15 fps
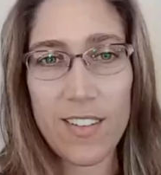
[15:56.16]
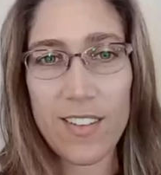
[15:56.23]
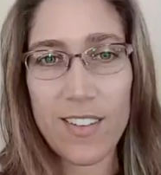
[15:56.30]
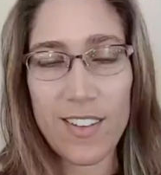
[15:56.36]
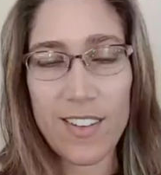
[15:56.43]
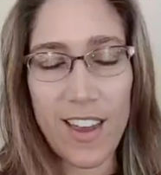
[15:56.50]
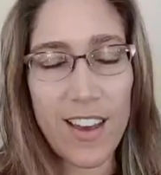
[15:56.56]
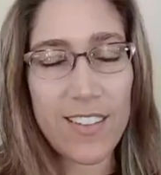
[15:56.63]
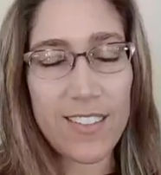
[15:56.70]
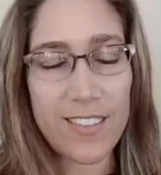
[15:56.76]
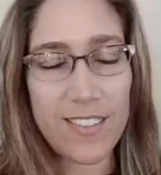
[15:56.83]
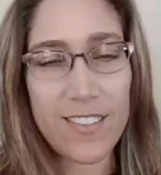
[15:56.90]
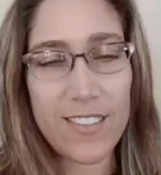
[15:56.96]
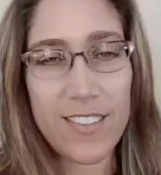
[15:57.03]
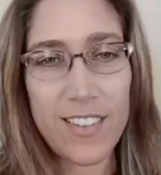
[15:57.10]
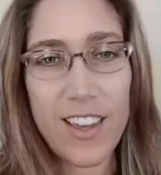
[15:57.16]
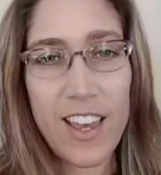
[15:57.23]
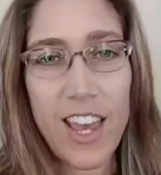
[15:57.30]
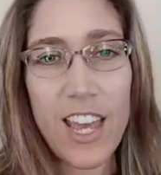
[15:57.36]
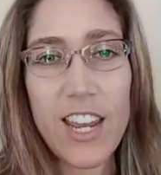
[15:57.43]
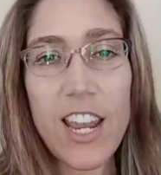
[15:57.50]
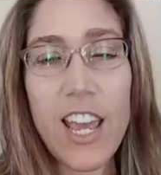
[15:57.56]
Yeah.
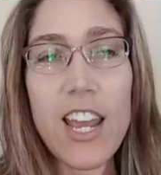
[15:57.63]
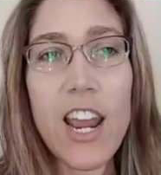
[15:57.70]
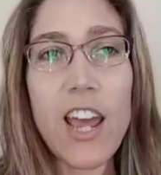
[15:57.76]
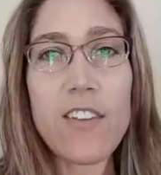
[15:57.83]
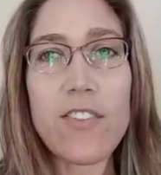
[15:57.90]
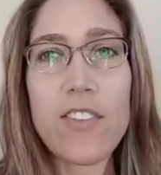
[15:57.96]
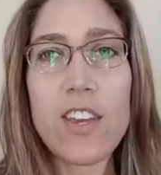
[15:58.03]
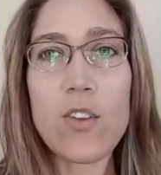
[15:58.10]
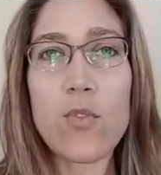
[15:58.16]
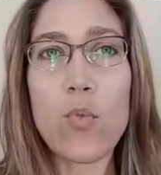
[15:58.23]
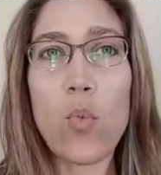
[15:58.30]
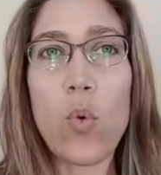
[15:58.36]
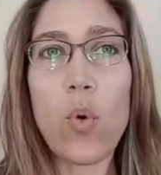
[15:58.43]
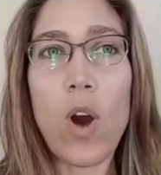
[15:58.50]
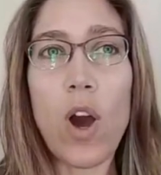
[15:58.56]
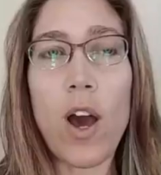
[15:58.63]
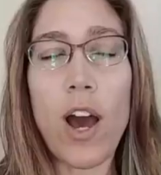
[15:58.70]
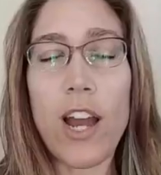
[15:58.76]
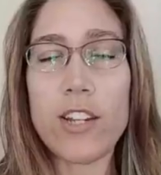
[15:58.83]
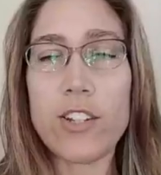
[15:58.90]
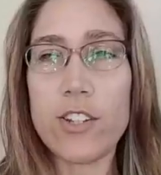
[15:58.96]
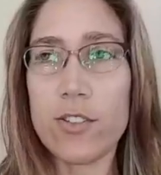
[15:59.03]
And I think
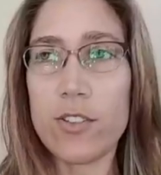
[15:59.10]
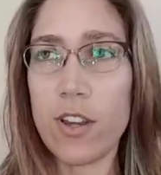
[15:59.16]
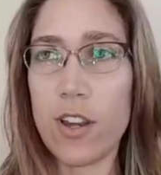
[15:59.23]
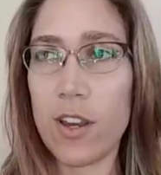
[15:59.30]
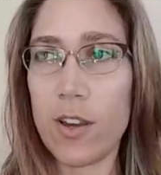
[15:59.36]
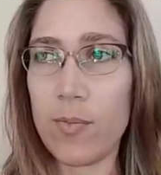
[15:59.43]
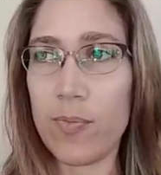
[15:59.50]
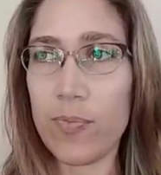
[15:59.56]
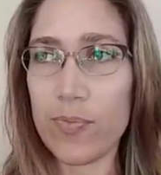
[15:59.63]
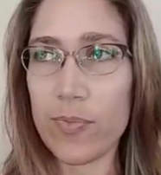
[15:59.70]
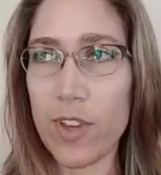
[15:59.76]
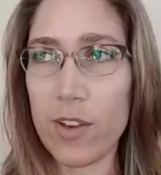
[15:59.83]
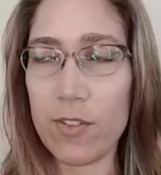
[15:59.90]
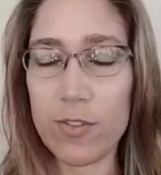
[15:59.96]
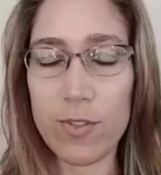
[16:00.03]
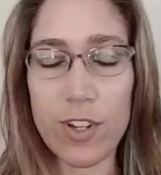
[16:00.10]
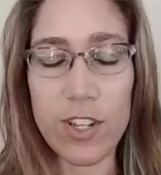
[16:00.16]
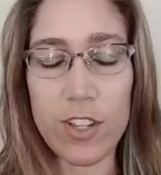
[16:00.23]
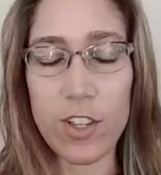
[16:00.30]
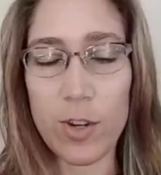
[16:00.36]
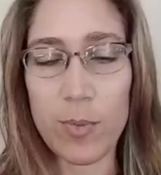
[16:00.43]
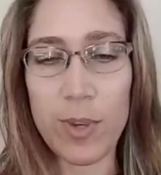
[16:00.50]
I was
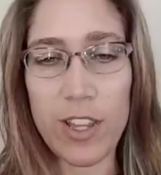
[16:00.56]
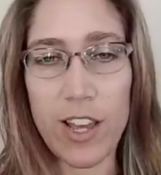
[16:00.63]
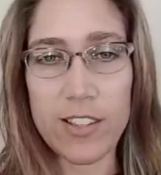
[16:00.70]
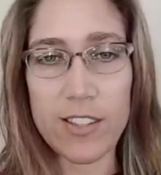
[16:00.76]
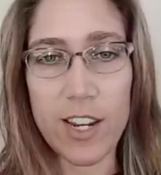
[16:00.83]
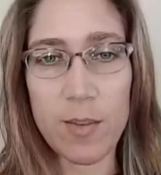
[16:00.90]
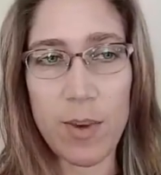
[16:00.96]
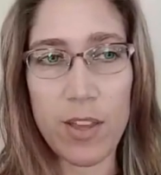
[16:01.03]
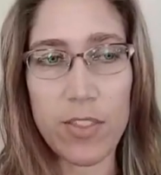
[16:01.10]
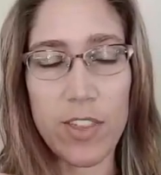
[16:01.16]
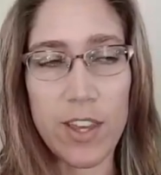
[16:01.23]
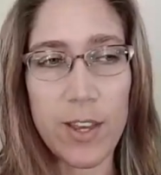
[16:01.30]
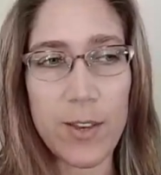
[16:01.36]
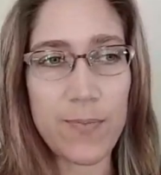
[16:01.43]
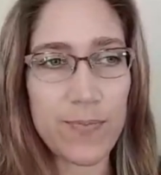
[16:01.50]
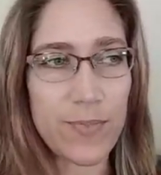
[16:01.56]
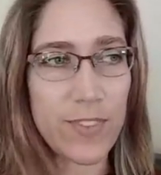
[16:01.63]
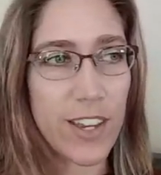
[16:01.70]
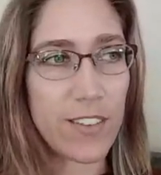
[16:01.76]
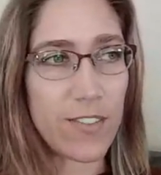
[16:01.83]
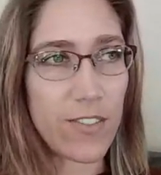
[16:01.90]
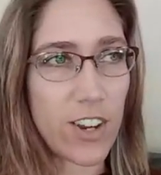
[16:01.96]
reading a little bit last night about
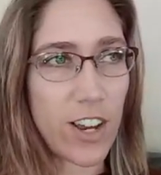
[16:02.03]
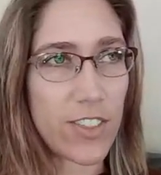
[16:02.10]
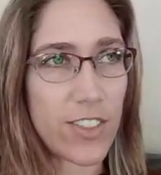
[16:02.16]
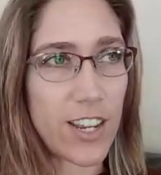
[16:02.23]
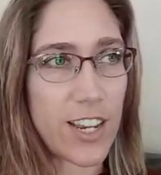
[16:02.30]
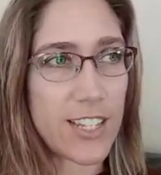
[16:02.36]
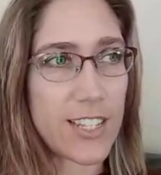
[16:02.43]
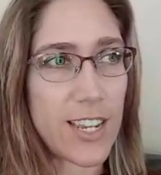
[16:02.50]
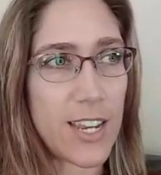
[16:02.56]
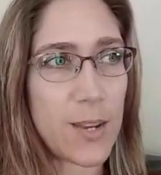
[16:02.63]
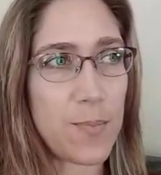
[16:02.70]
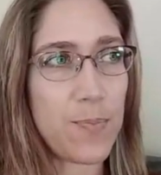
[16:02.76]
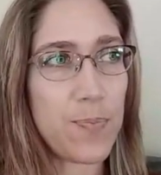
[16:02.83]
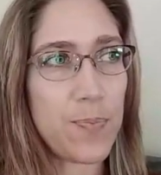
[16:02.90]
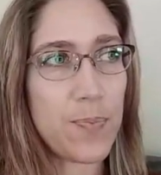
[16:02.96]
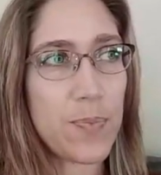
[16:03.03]
I forgot the guy's name.